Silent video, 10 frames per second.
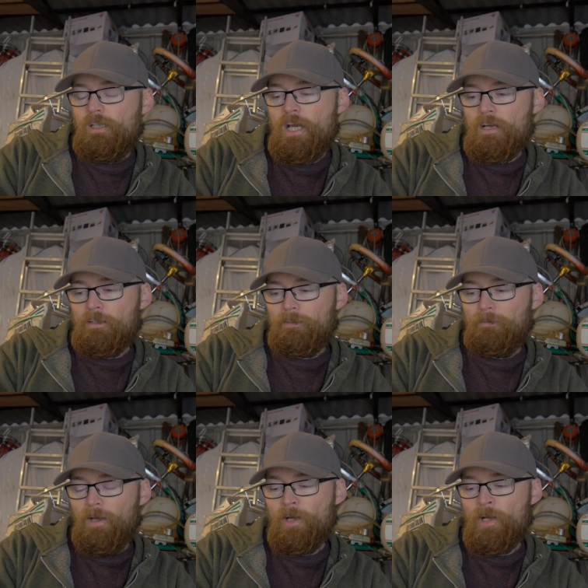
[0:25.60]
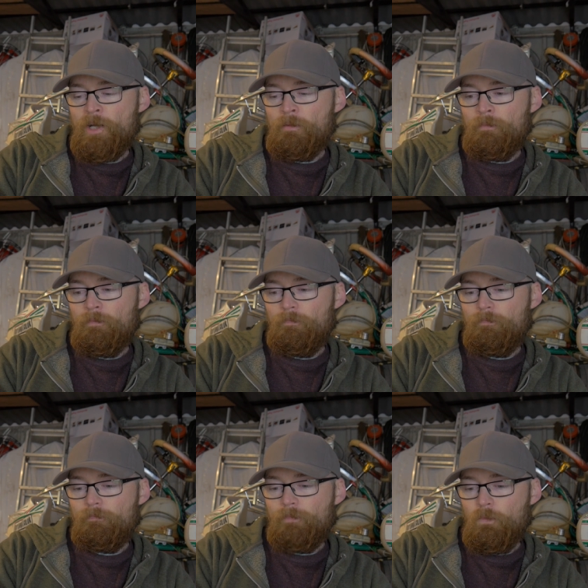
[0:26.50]
yeah, um,
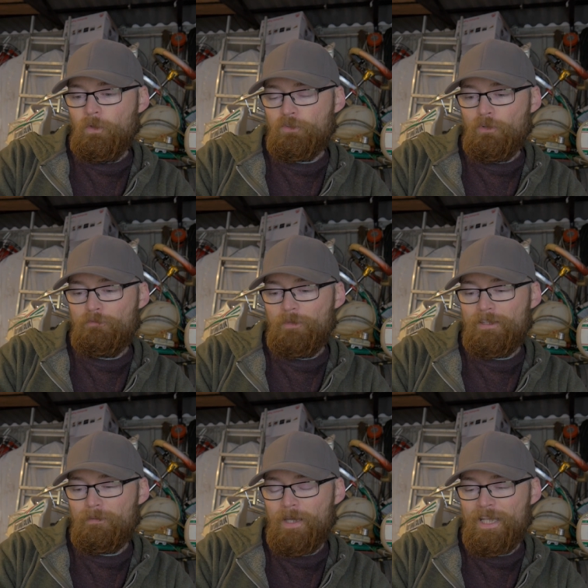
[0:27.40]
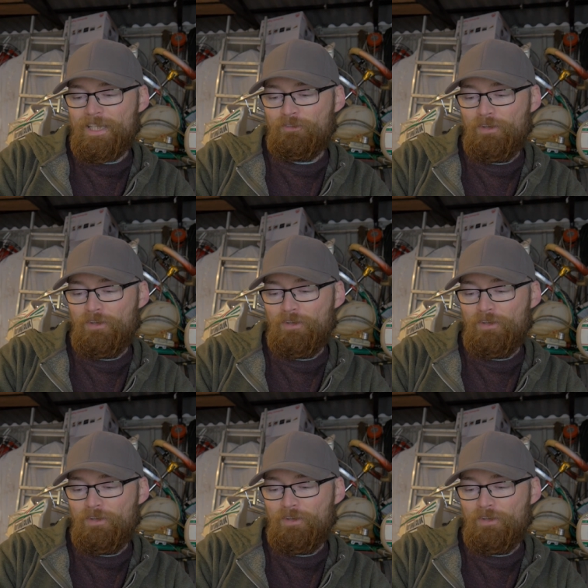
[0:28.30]
what drove me to make this